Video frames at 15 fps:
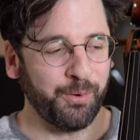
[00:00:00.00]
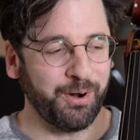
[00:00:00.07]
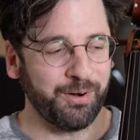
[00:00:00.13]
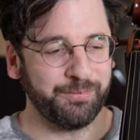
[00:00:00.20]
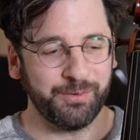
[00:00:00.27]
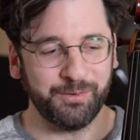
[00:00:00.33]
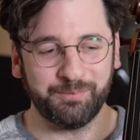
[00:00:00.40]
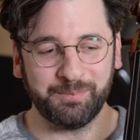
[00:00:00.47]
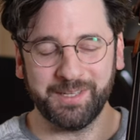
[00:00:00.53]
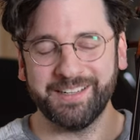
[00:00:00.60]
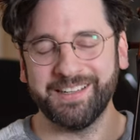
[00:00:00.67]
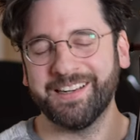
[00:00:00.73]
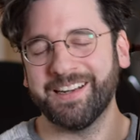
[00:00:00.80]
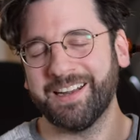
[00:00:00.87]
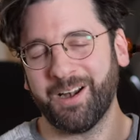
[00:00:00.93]
or if you've been
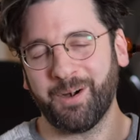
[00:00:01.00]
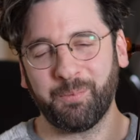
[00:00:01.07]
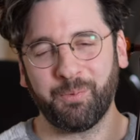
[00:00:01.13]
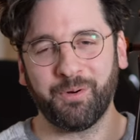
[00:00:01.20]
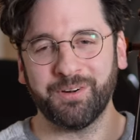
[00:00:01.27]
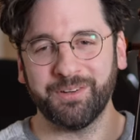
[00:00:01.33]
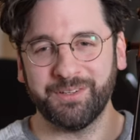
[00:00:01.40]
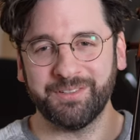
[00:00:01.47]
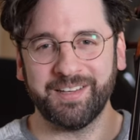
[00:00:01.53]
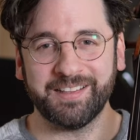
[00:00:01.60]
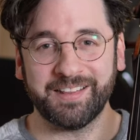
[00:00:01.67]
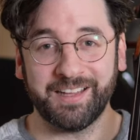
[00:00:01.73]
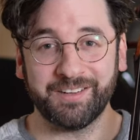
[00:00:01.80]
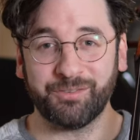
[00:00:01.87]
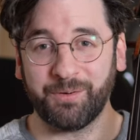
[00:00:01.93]
in an airport and you
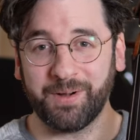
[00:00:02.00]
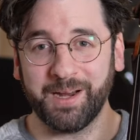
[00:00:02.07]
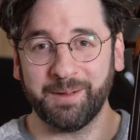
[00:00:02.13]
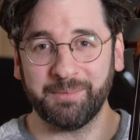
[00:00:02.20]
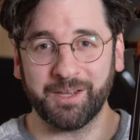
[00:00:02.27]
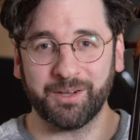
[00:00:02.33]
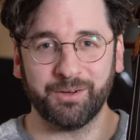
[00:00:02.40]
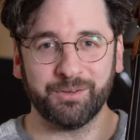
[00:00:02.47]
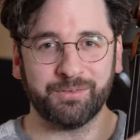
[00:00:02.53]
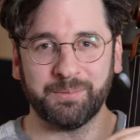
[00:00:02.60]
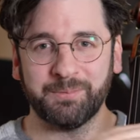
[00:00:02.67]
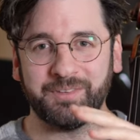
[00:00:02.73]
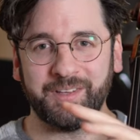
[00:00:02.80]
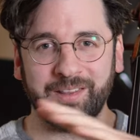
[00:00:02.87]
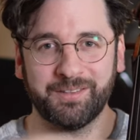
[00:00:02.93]
take that tram that goes
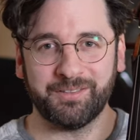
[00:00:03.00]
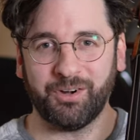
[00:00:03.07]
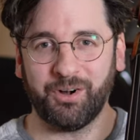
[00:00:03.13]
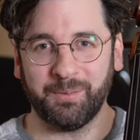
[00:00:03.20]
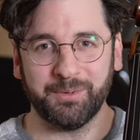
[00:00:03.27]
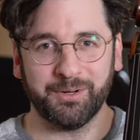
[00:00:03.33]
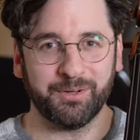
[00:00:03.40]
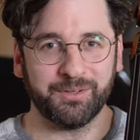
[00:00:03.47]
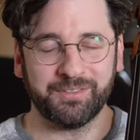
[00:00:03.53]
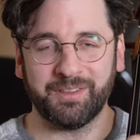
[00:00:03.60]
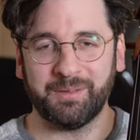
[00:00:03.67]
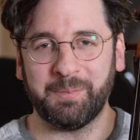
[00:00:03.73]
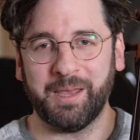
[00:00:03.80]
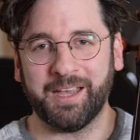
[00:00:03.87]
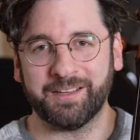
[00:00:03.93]
from, say, the terminal to
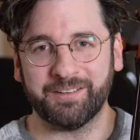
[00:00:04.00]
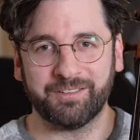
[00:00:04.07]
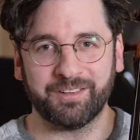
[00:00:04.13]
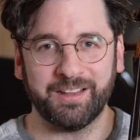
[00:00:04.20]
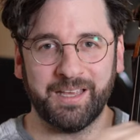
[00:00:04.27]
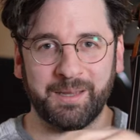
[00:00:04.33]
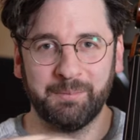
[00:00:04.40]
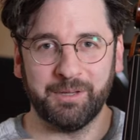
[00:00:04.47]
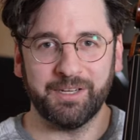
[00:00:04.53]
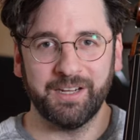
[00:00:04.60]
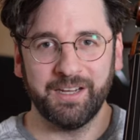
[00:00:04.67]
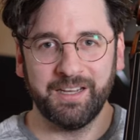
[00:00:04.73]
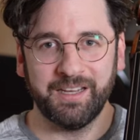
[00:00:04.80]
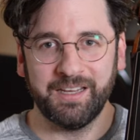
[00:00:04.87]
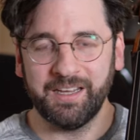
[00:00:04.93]
the baggage claim, and
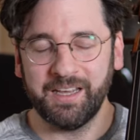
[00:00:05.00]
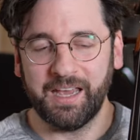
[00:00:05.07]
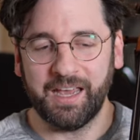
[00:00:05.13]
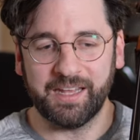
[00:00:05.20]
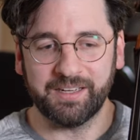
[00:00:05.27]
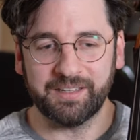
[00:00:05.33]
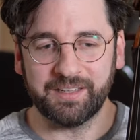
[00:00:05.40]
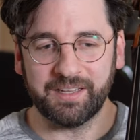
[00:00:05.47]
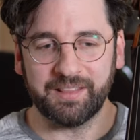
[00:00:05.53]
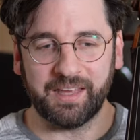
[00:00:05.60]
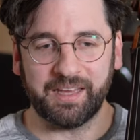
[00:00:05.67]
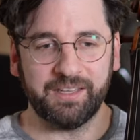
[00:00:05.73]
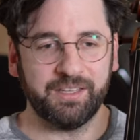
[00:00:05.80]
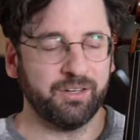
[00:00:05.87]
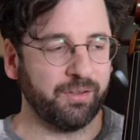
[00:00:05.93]
and
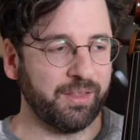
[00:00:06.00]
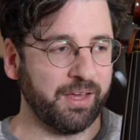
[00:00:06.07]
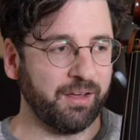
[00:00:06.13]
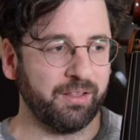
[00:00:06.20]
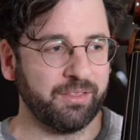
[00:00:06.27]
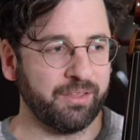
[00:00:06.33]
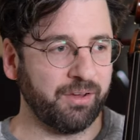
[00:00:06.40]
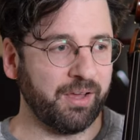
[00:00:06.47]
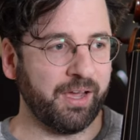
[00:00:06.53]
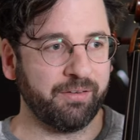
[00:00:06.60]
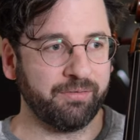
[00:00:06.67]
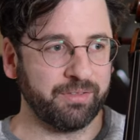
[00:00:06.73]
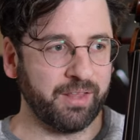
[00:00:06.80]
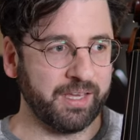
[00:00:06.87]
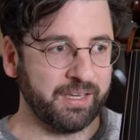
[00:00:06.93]
they, you know, they all they'll
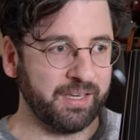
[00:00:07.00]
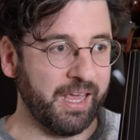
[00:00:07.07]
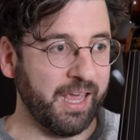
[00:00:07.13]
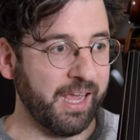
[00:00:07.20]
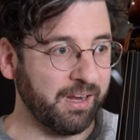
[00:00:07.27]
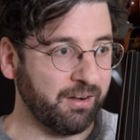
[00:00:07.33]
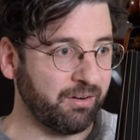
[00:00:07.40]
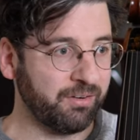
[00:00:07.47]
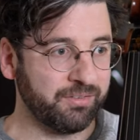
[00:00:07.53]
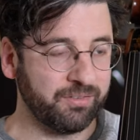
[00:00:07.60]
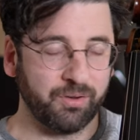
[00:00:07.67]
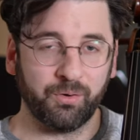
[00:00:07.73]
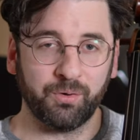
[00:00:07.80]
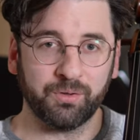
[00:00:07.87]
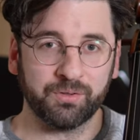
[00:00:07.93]
have like hangers
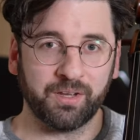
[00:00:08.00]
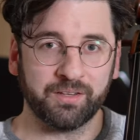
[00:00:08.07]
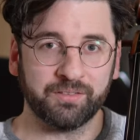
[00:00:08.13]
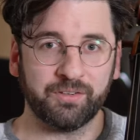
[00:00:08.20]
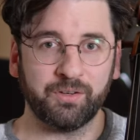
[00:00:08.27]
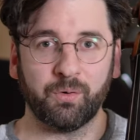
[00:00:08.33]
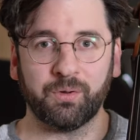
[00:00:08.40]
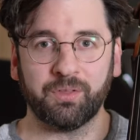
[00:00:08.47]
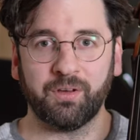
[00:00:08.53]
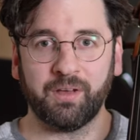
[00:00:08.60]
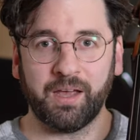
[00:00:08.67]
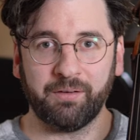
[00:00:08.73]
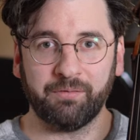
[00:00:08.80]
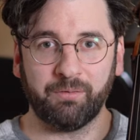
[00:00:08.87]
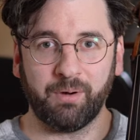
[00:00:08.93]
to hold on to, or they'll
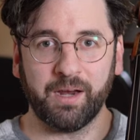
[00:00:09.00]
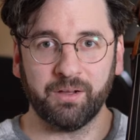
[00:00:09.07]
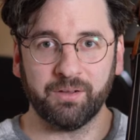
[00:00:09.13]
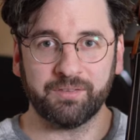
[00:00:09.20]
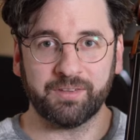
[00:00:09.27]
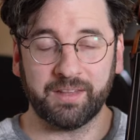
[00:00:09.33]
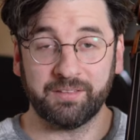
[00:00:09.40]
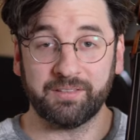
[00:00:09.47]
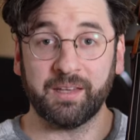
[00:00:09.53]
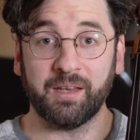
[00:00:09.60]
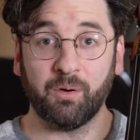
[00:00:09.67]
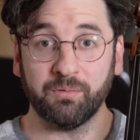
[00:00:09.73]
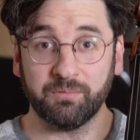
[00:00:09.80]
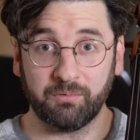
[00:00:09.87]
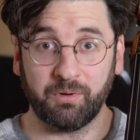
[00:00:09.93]
have rails, and they say
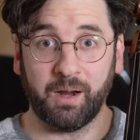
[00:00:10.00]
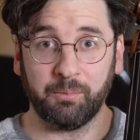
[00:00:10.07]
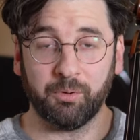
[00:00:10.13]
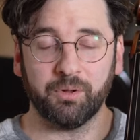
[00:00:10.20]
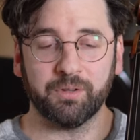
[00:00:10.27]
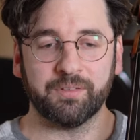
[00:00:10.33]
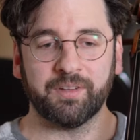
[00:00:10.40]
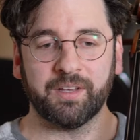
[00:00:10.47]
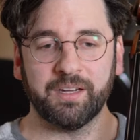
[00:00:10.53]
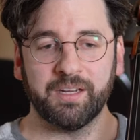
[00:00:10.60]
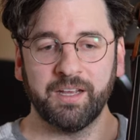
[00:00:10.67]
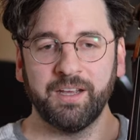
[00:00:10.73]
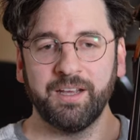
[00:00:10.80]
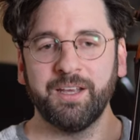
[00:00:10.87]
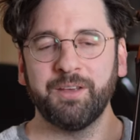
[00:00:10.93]
grab a hold of something.
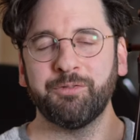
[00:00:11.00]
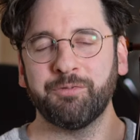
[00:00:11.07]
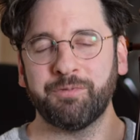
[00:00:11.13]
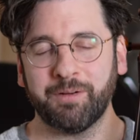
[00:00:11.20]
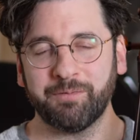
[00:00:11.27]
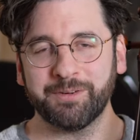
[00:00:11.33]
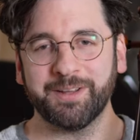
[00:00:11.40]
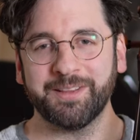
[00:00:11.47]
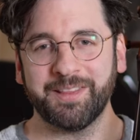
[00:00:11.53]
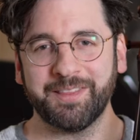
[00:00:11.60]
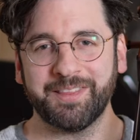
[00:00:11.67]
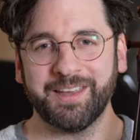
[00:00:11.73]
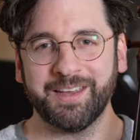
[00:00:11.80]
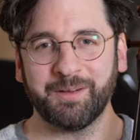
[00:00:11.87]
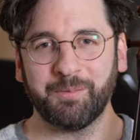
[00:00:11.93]
If you've ever done the
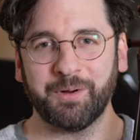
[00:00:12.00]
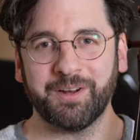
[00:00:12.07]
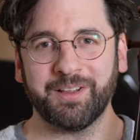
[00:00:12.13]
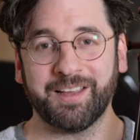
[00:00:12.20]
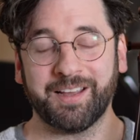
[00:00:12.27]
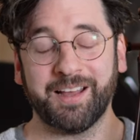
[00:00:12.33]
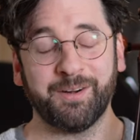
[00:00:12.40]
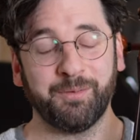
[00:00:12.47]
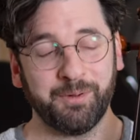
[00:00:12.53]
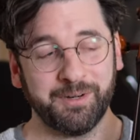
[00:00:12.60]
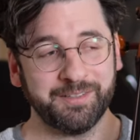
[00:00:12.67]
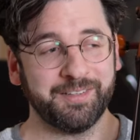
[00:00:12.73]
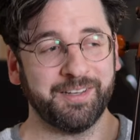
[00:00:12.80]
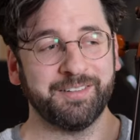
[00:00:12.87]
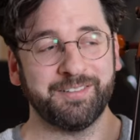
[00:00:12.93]
thing where you're like, I don't
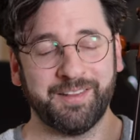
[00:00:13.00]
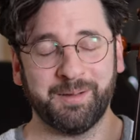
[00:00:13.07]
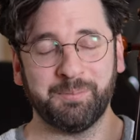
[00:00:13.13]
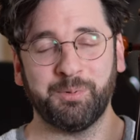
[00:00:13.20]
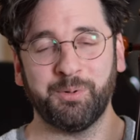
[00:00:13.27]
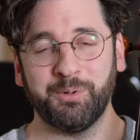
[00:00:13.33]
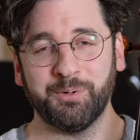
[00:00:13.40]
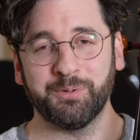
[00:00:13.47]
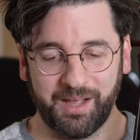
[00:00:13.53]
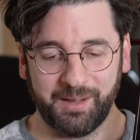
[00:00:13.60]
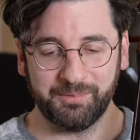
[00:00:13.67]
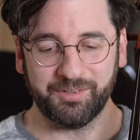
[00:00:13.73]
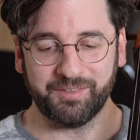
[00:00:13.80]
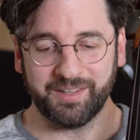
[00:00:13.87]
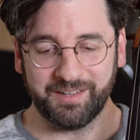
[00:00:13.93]
want to touch that pole,
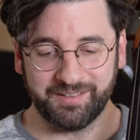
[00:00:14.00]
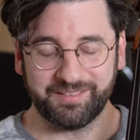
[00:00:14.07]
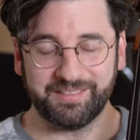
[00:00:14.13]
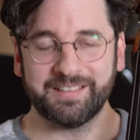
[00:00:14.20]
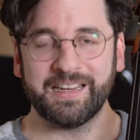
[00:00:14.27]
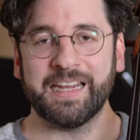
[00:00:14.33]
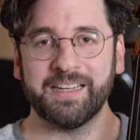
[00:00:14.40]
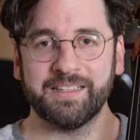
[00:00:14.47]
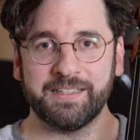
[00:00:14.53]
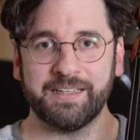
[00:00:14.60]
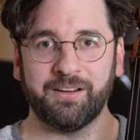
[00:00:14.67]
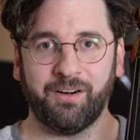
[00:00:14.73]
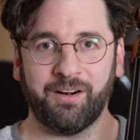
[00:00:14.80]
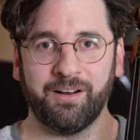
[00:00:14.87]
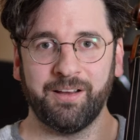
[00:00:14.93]
I'm just gonna stand
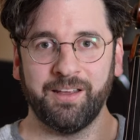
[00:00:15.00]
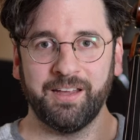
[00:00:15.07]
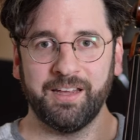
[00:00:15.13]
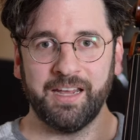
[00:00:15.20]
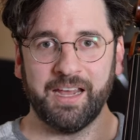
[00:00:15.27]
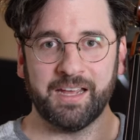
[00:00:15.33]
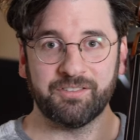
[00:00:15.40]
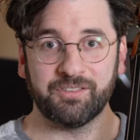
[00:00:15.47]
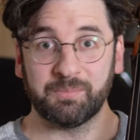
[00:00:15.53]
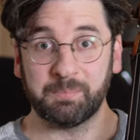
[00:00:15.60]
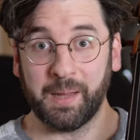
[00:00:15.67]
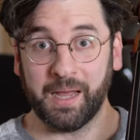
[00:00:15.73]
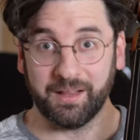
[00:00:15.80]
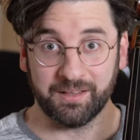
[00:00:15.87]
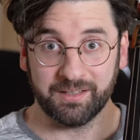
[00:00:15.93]
here and just
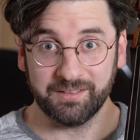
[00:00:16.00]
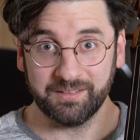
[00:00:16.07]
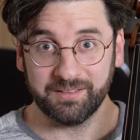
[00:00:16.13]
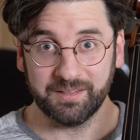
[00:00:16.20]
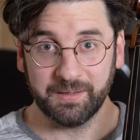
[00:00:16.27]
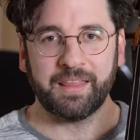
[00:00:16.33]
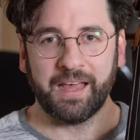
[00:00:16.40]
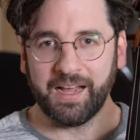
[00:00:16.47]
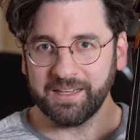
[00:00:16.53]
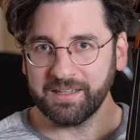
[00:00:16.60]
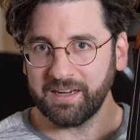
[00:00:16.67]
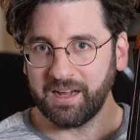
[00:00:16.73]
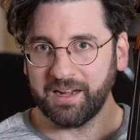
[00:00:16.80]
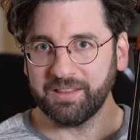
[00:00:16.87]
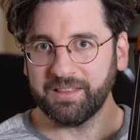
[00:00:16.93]
balance.
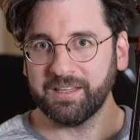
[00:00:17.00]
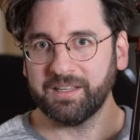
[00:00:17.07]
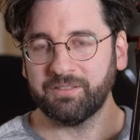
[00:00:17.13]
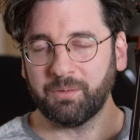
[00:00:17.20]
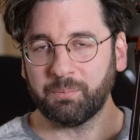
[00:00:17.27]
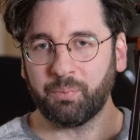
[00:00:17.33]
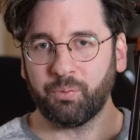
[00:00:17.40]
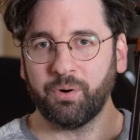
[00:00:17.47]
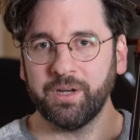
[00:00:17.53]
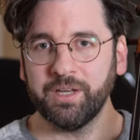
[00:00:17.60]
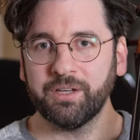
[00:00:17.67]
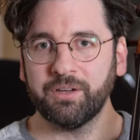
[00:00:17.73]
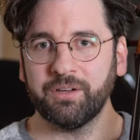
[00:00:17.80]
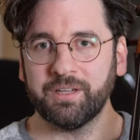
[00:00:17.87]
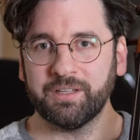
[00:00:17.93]
That, I think, is a pretty
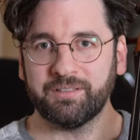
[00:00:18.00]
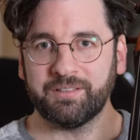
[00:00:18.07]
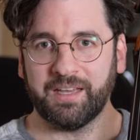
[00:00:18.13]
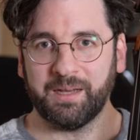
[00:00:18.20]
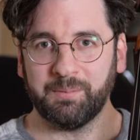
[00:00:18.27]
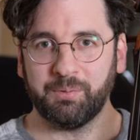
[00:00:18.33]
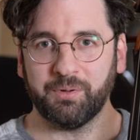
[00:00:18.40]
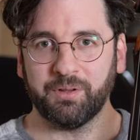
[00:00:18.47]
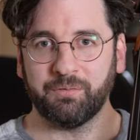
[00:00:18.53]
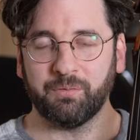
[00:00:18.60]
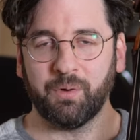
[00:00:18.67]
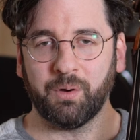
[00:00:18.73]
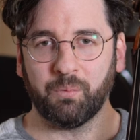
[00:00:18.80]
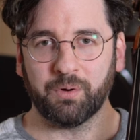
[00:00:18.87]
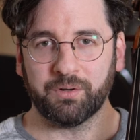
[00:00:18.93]
good example of
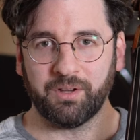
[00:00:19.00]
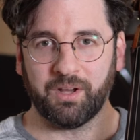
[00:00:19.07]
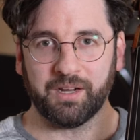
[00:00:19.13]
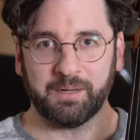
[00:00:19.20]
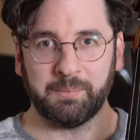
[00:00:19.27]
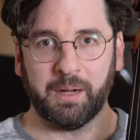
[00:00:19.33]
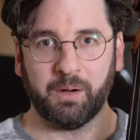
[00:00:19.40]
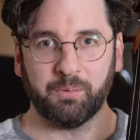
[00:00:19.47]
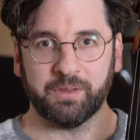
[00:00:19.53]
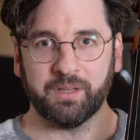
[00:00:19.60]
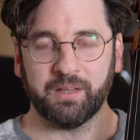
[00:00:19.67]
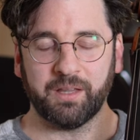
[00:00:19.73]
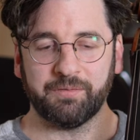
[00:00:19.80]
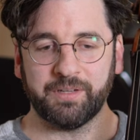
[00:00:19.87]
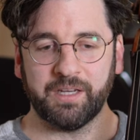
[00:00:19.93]
what we're talking about with
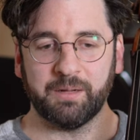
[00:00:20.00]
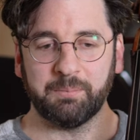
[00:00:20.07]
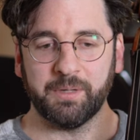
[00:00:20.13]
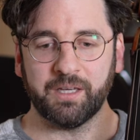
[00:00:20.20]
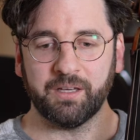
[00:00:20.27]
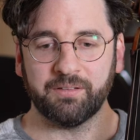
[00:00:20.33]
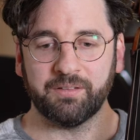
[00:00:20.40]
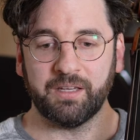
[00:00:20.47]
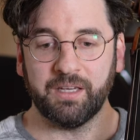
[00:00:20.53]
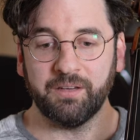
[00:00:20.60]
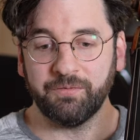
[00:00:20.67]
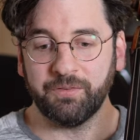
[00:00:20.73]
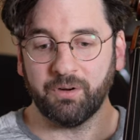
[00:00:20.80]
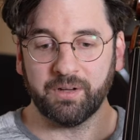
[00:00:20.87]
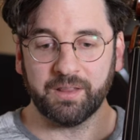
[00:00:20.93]
the left hand because
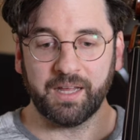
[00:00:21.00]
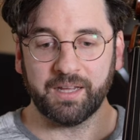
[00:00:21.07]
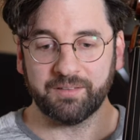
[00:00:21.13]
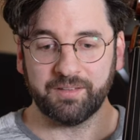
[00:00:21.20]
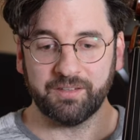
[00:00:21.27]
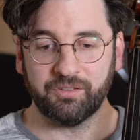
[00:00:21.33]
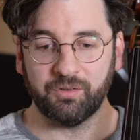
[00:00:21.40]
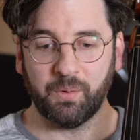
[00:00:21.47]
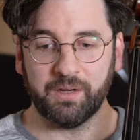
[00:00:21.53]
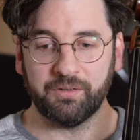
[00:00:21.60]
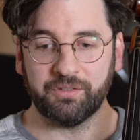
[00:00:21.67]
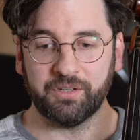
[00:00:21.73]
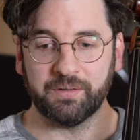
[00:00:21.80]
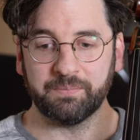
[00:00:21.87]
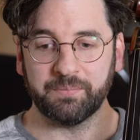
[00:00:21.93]
if you're in that
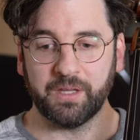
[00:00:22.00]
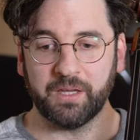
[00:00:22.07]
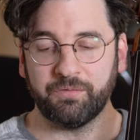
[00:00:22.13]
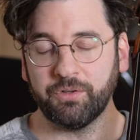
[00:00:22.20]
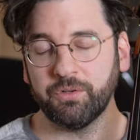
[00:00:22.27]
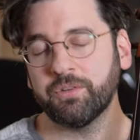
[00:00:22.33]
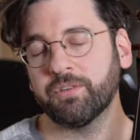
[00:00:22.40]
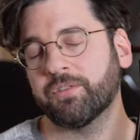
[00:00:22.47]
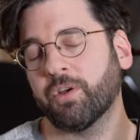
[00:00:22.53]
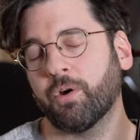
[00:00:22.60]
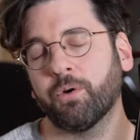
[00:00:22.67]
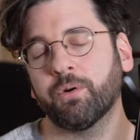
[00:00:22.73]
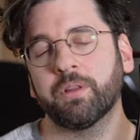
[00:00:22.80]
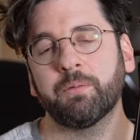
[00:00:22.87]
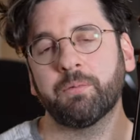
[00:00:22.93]
situation, if you just
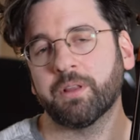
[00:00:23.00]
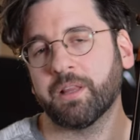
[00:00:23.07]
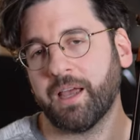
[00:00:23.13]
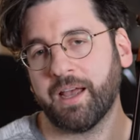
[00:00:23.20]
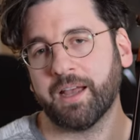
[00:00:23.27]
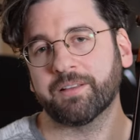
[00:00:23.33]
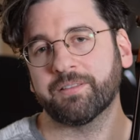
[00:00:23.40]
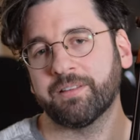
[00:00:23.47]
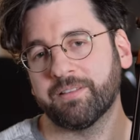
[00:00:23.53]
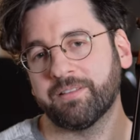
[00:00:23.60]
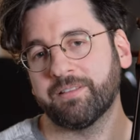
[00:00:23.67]
totally relax and